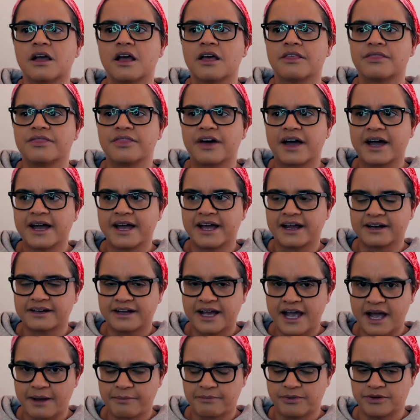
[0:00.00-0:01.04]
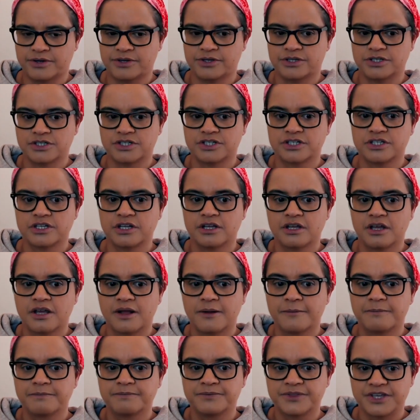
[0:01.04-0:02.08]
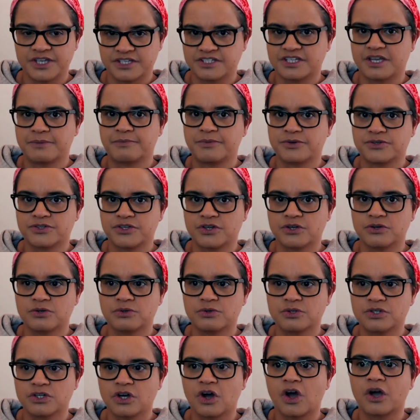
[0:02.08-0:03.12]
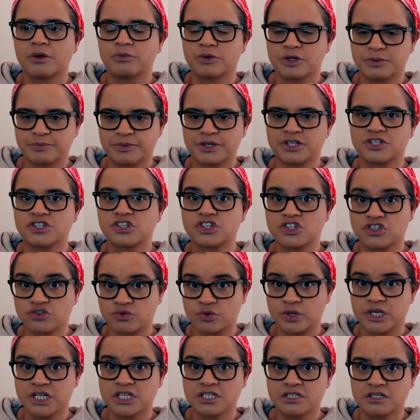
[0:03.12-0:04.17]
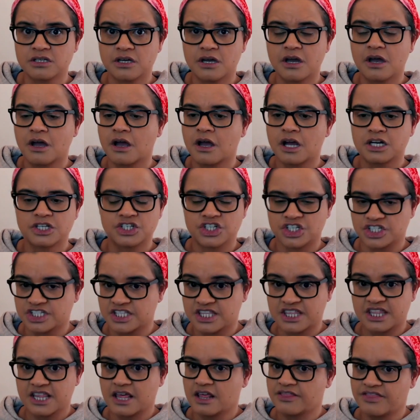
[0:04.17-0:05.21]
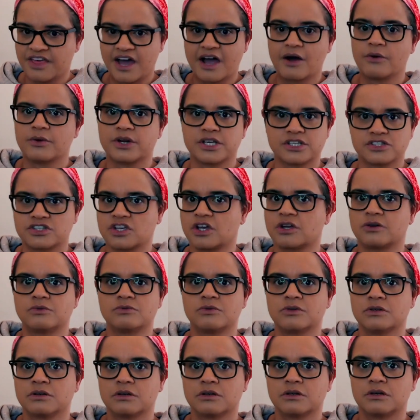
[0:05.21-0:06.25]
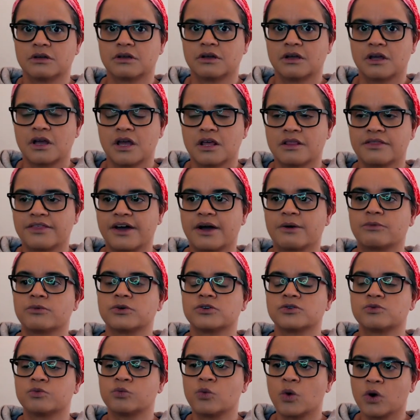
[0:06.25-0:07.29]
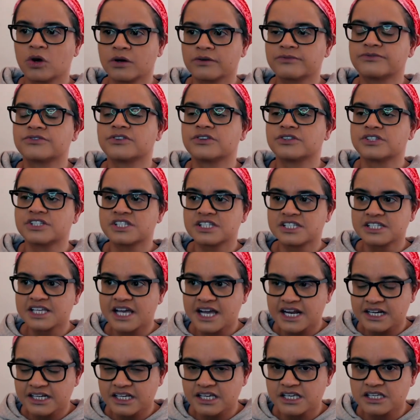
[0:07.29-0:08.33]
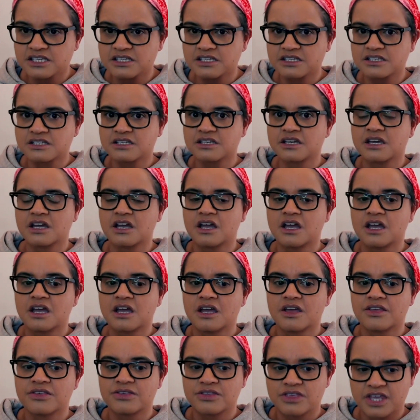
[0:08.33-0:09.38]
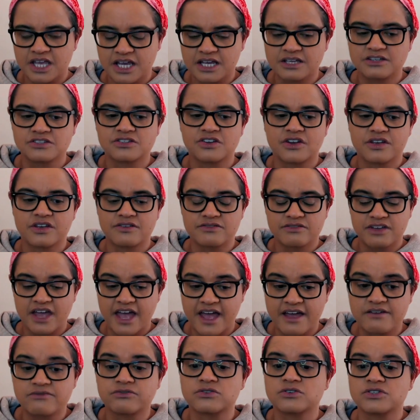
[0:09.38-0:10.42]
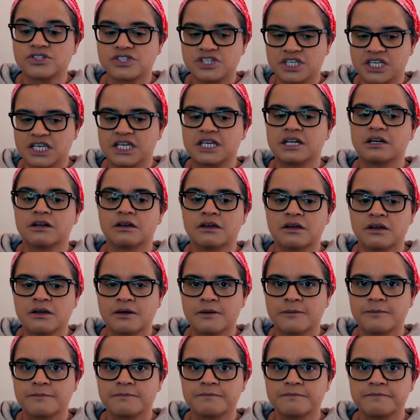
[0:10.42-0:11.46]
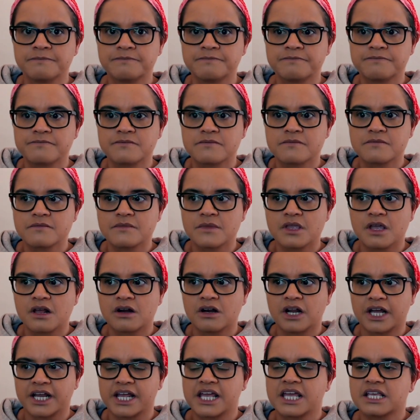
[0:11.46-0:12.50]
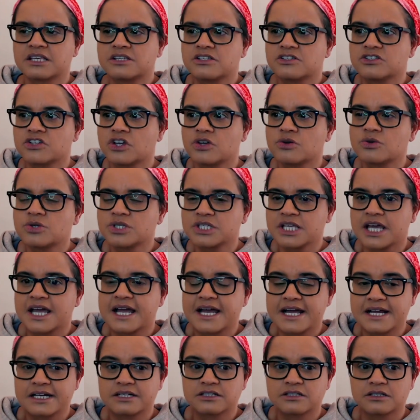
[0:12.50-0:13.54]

that had happened this episode, I would have been destroyed. Just that on its own. That was one of the saddest things I've ever seen. Like, it's so sad.